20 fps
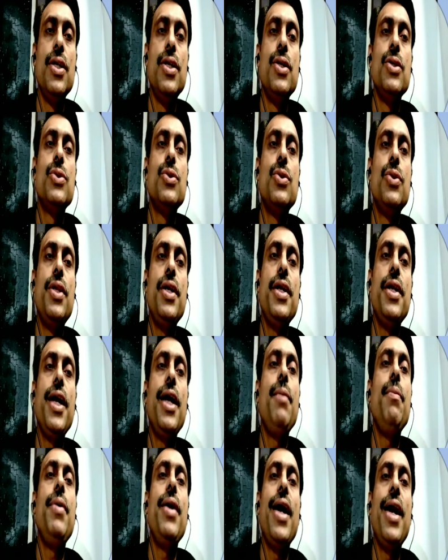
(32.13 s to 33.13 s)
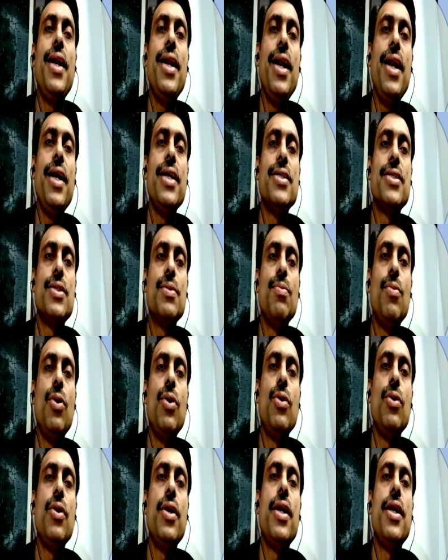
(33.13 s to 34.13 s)
So they can be analyzed,
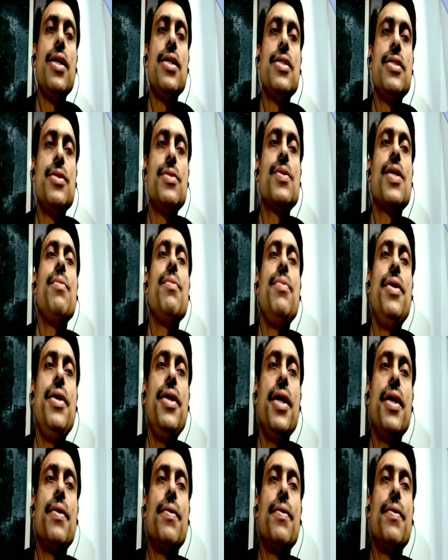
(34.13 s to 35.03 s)
molecular analysis can be done.